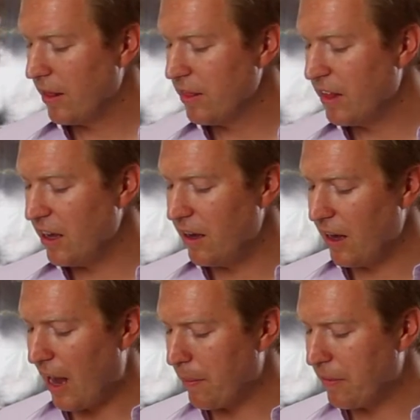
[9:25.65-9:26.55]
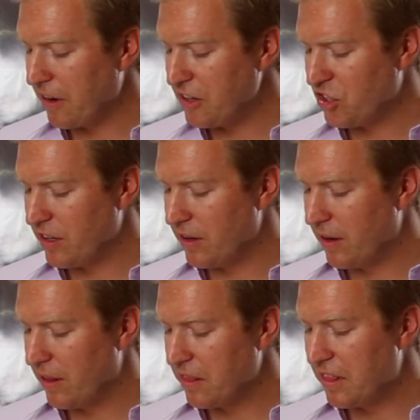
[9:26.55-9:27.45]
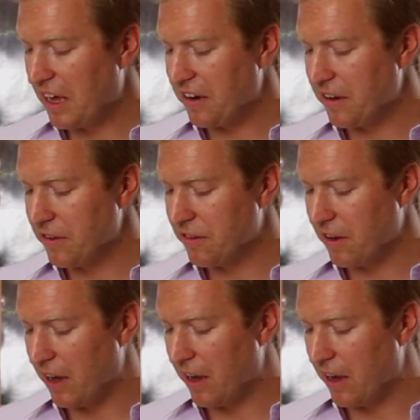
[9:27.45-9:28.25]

the appellation that is